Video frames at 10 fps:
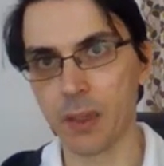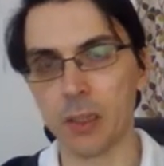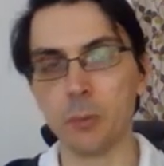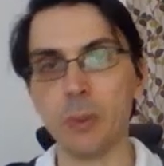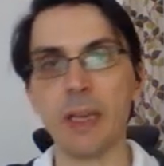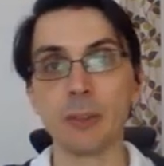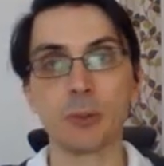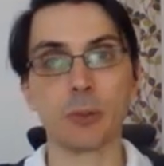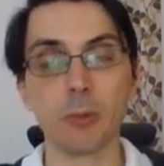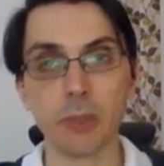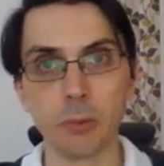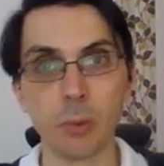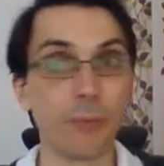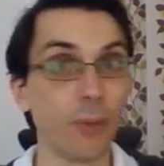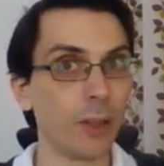We have a drawer
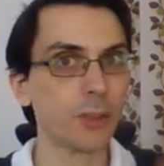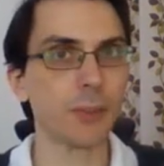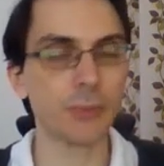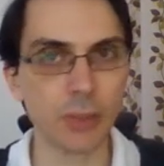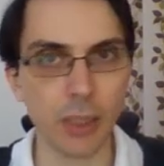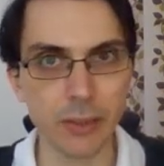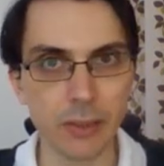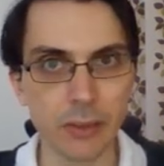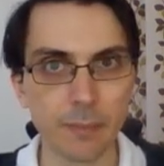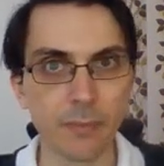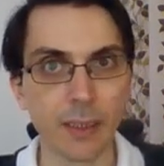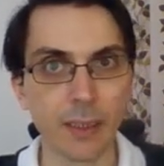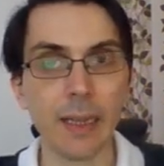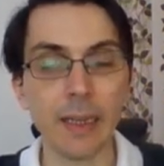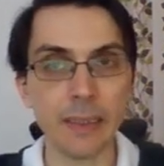with lots of socks
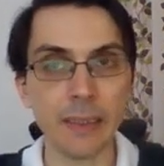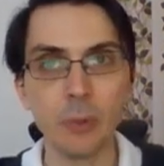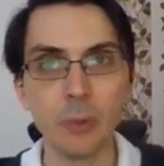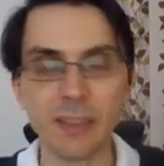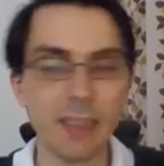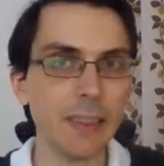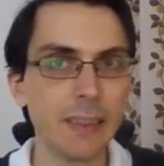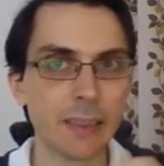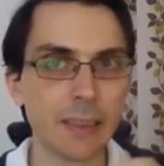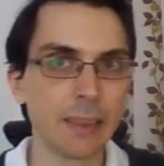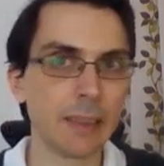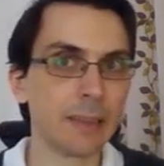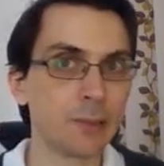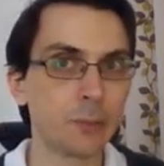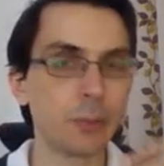and we take
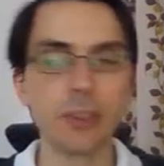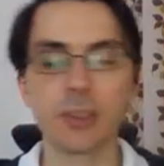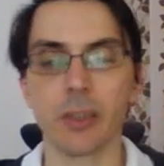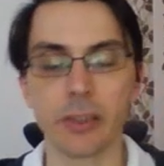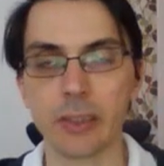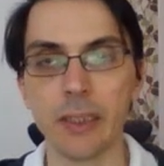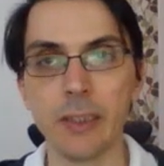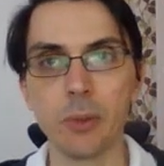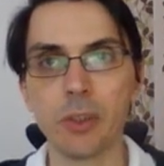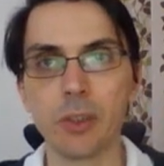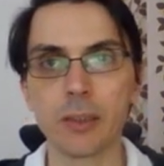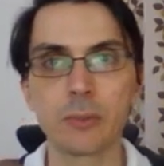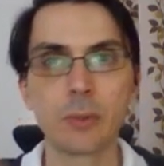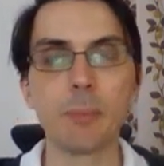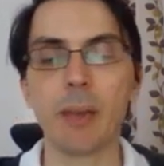three socks and we got
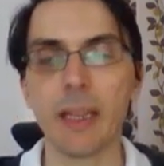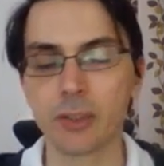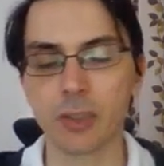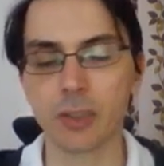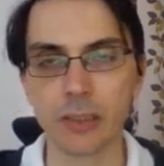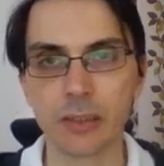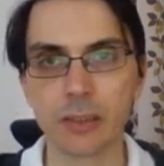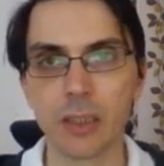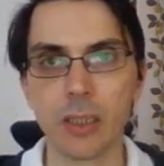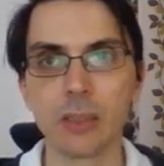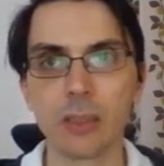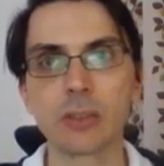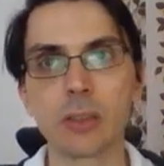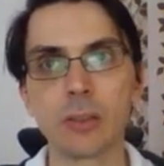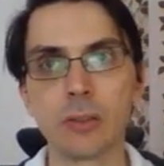three black socks.
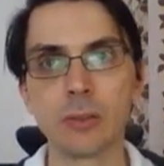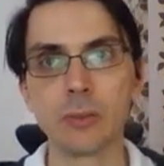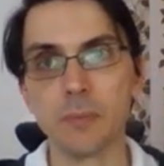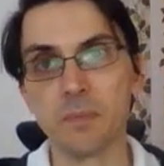So